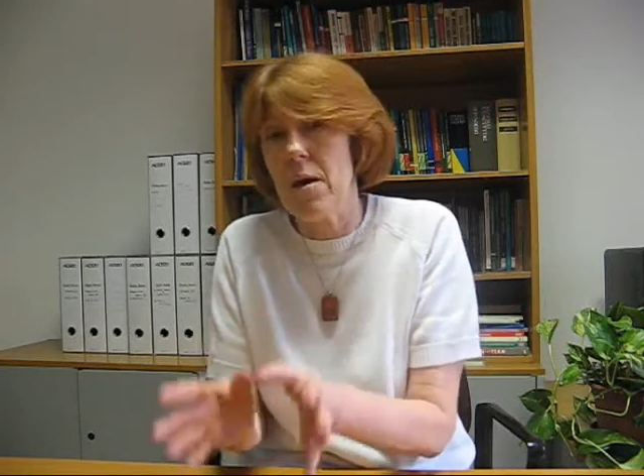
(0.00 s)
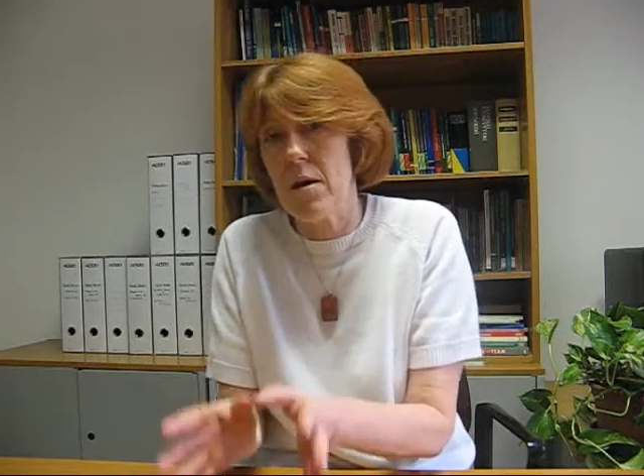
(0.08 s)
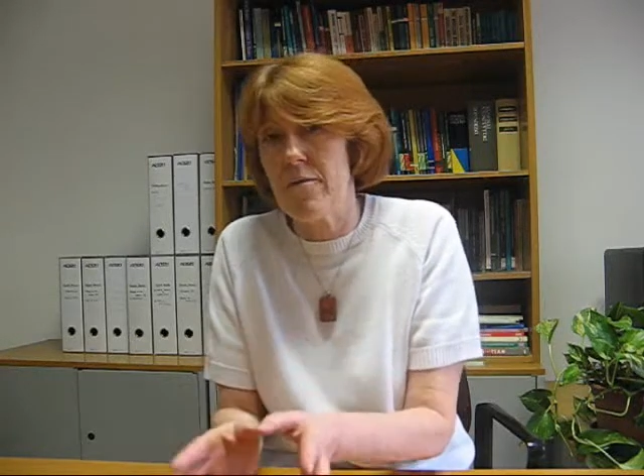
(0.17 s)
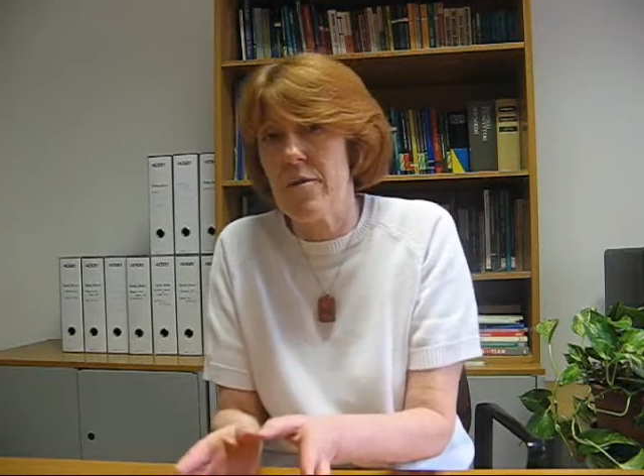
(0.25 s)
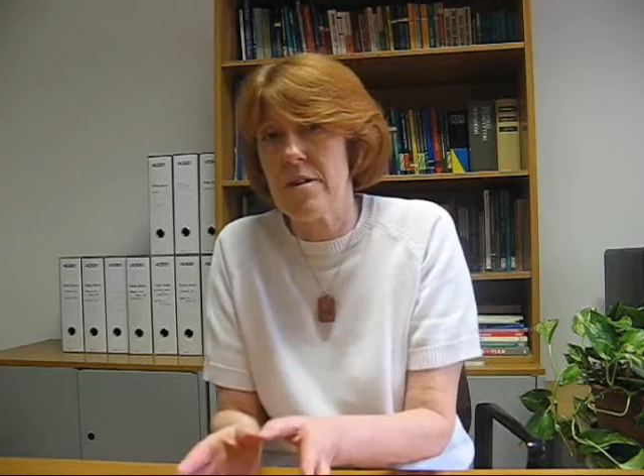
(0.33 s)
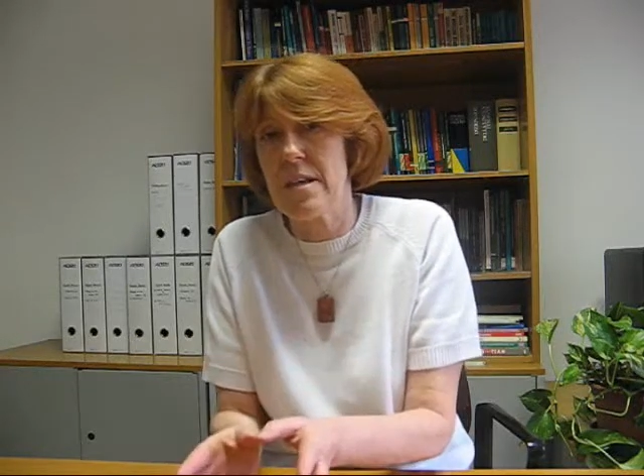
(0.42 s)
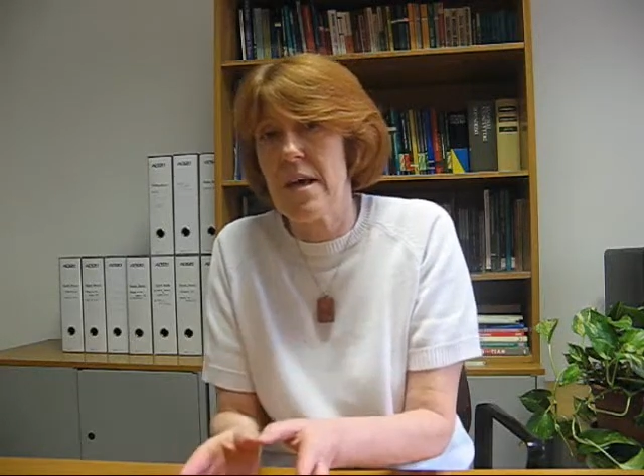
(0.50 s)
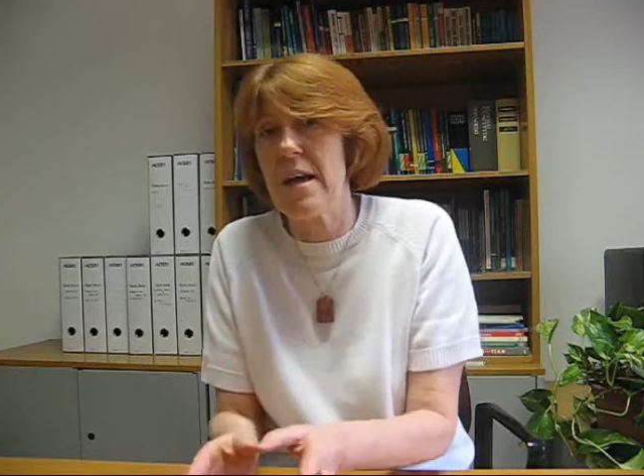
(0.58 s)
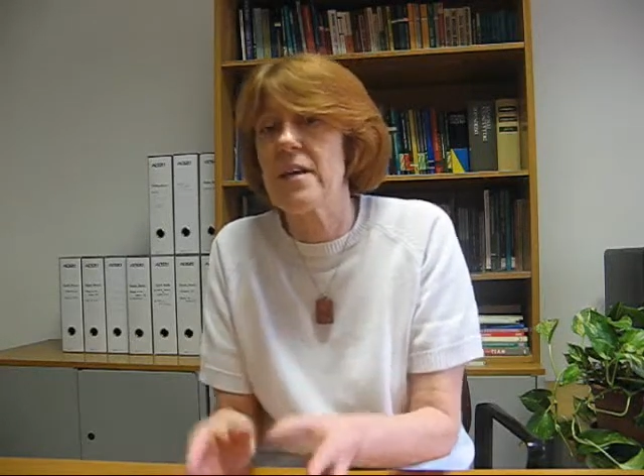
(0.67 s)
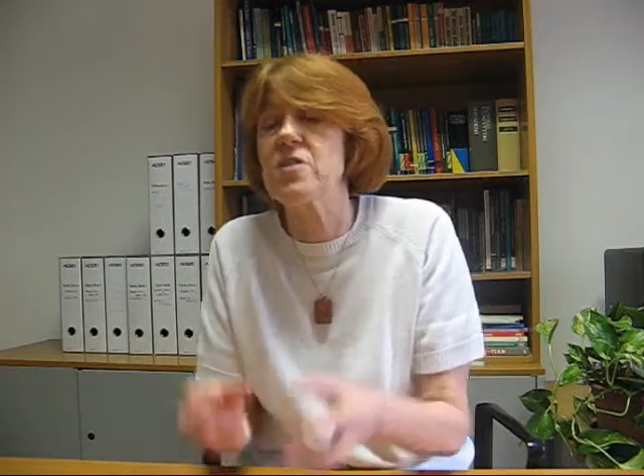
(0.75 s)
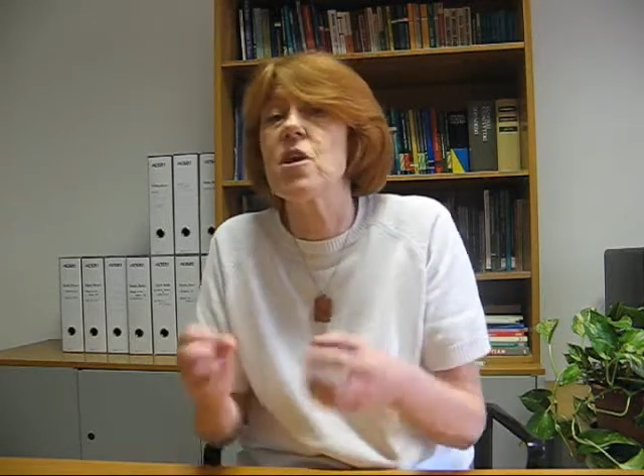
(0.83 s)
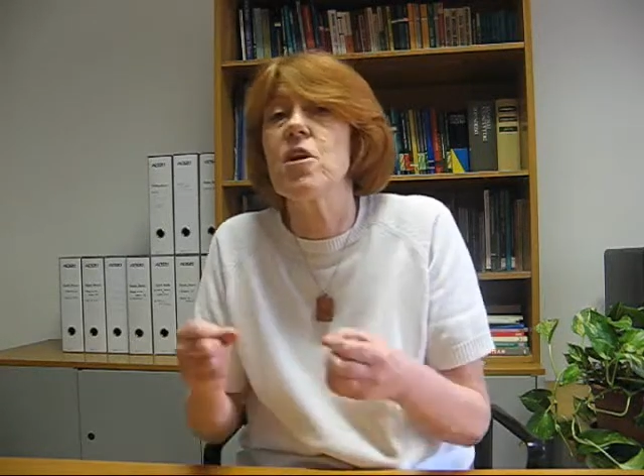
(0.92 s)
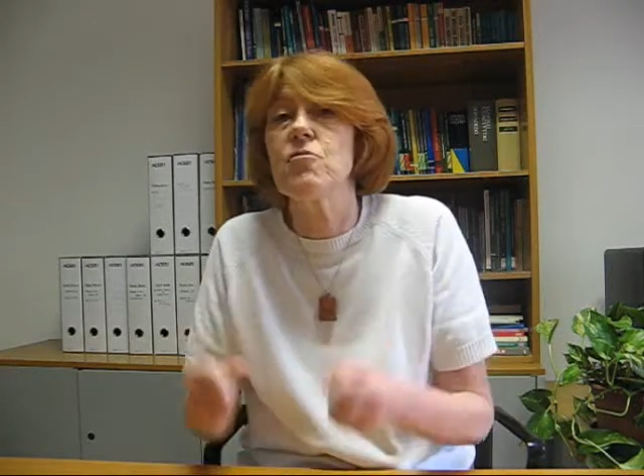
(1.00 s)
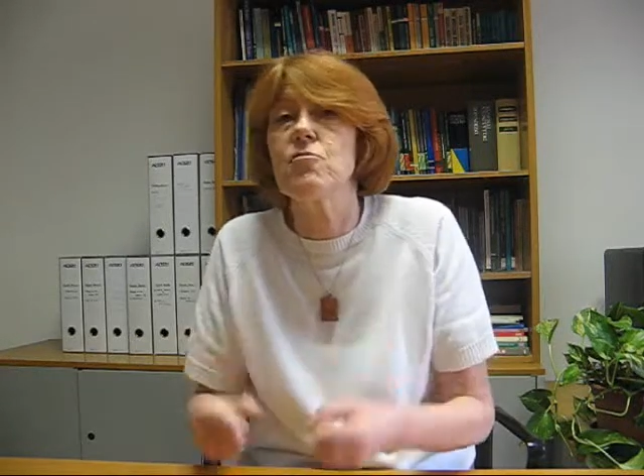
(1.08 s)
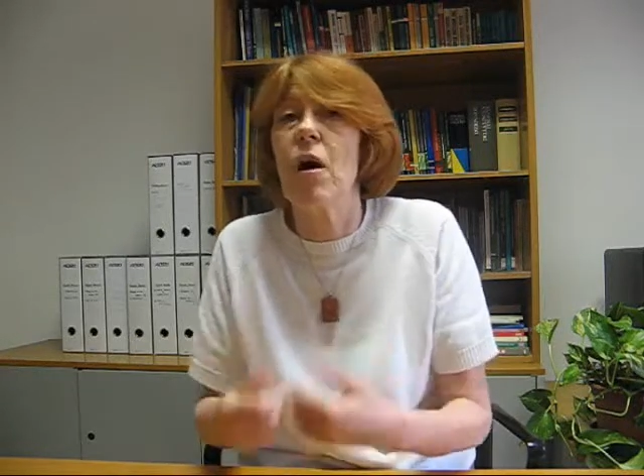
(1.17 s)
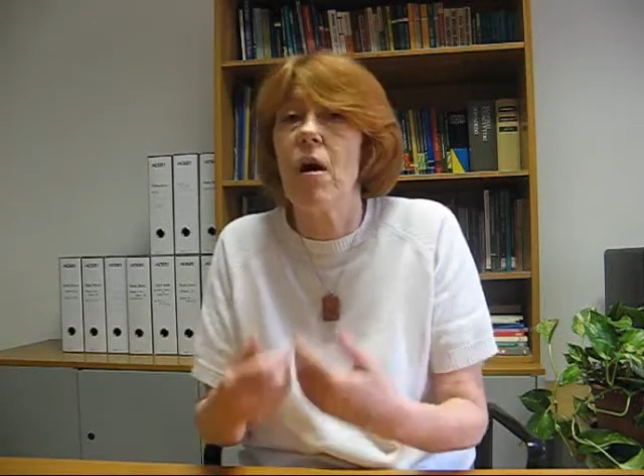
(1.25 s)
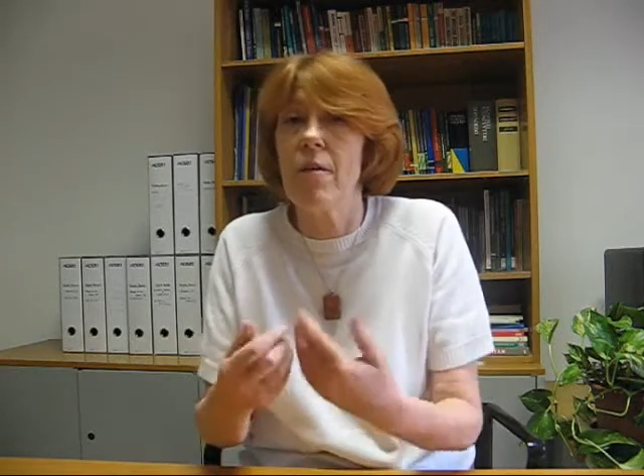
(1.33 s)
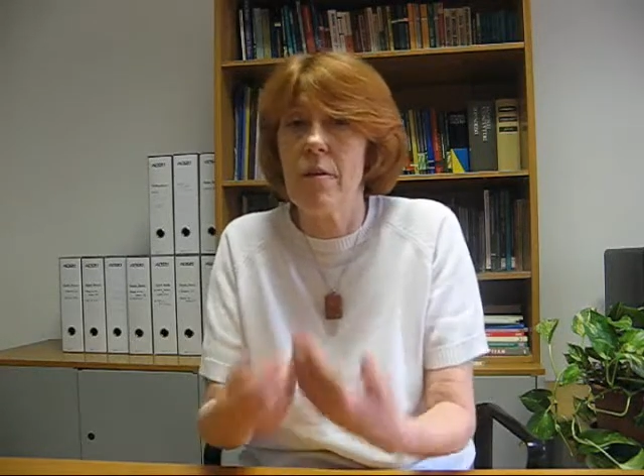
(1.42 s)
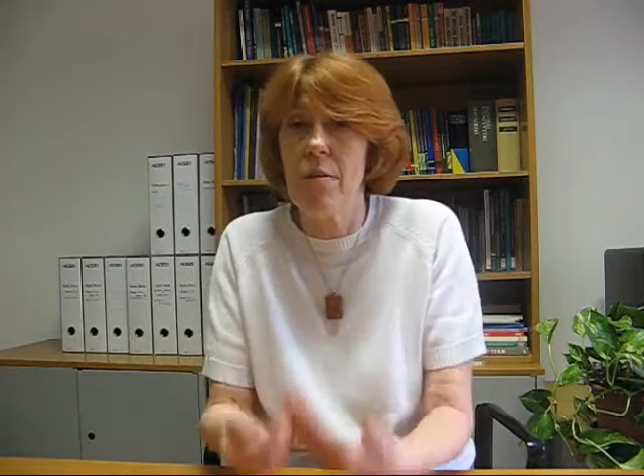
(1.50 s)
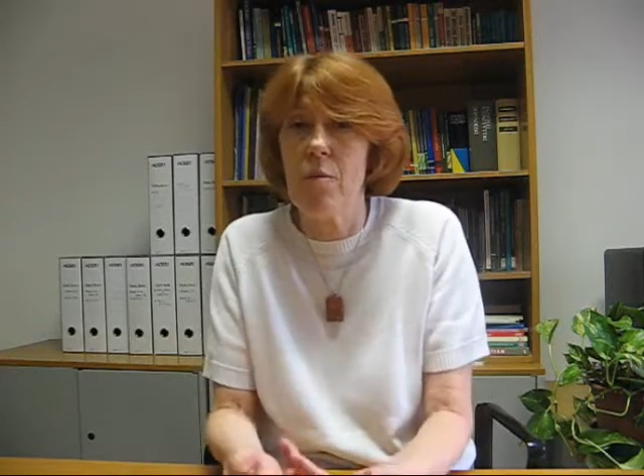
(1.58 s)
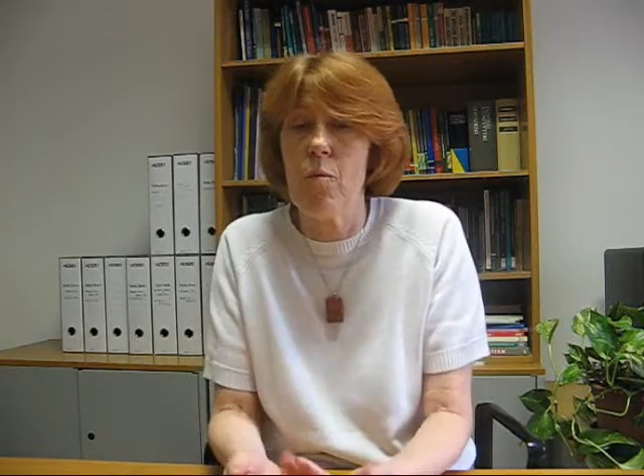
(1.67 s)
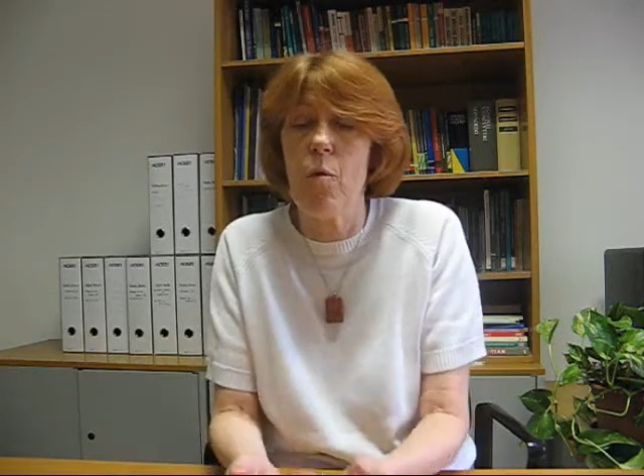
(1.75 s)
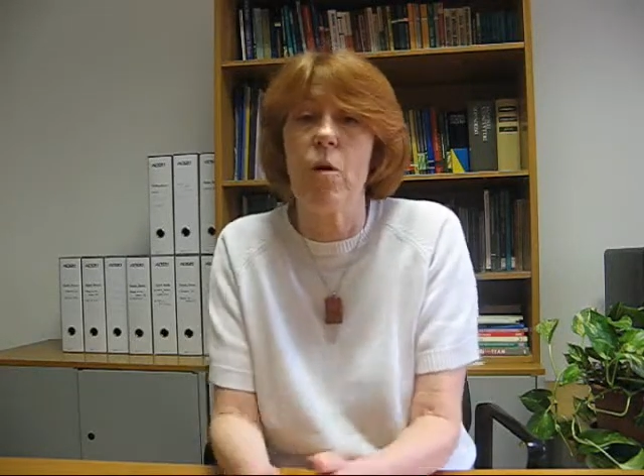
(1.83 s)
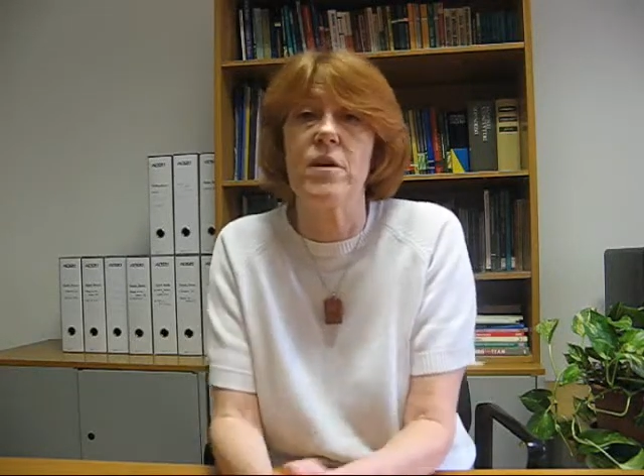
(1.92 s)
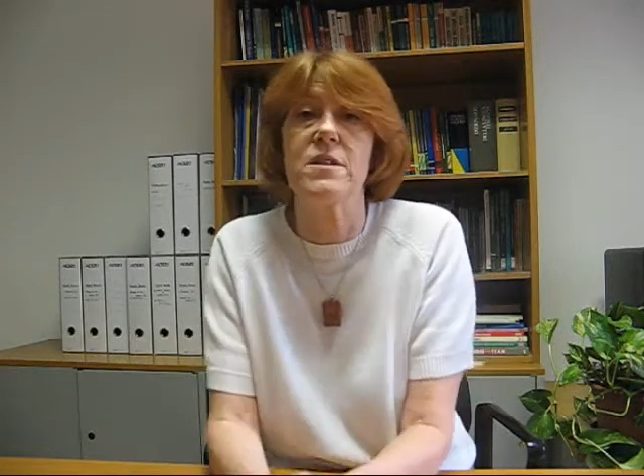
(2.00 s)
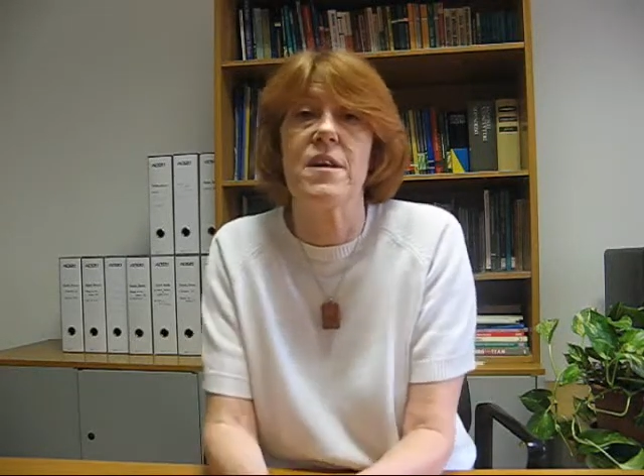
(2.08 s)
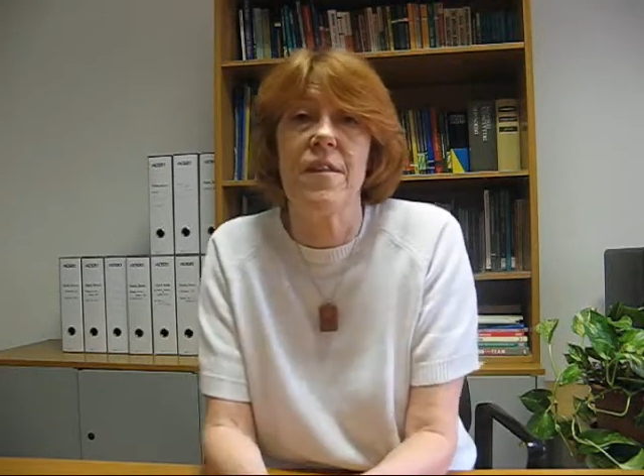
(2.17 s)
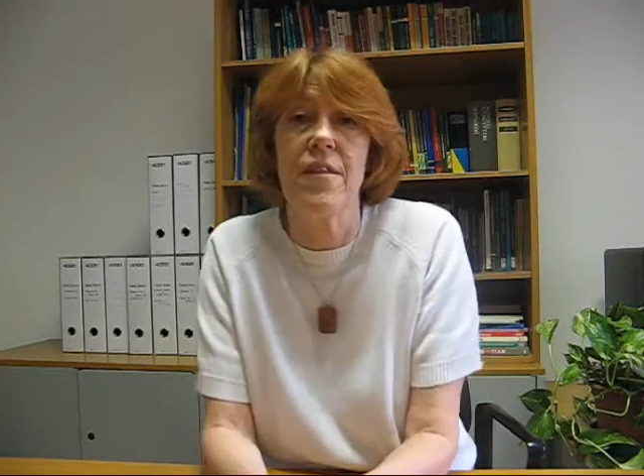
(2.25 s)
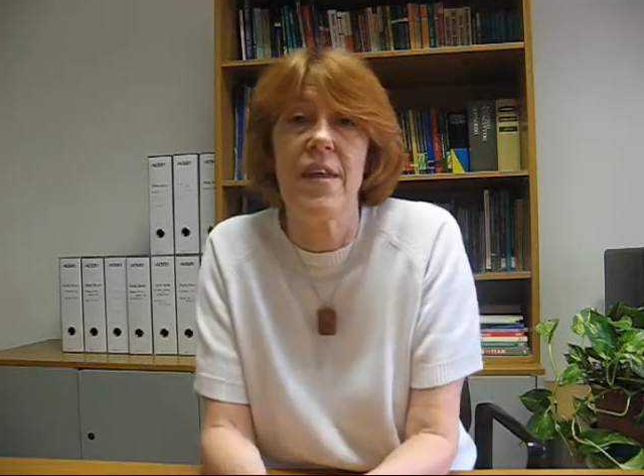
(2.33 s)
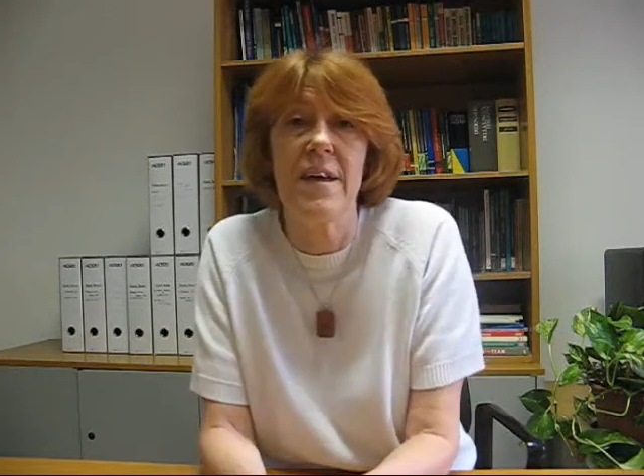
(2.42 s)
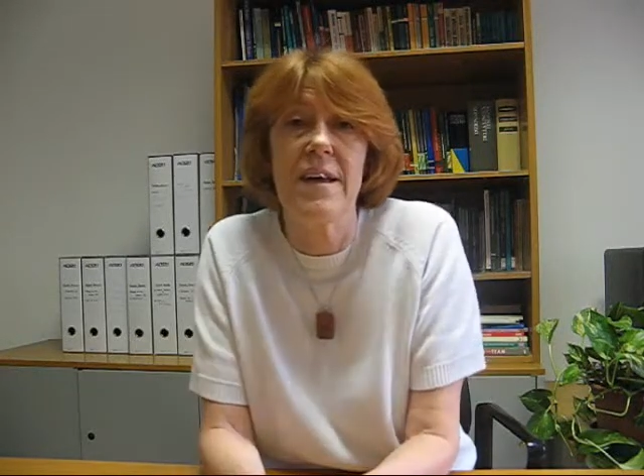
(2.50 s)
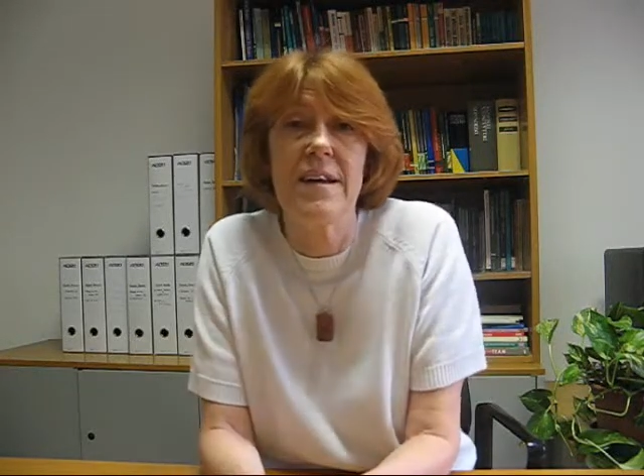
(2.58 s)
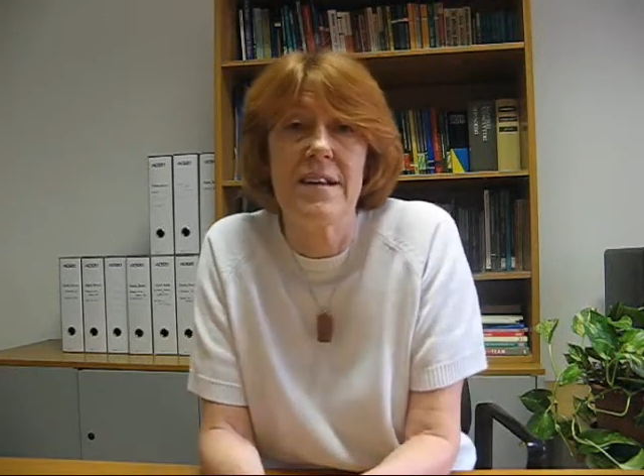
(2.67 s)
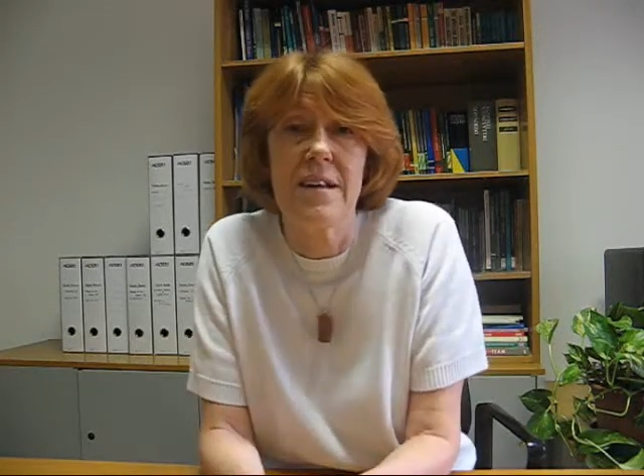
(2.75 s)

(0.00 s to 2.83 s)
of the text, rather than what they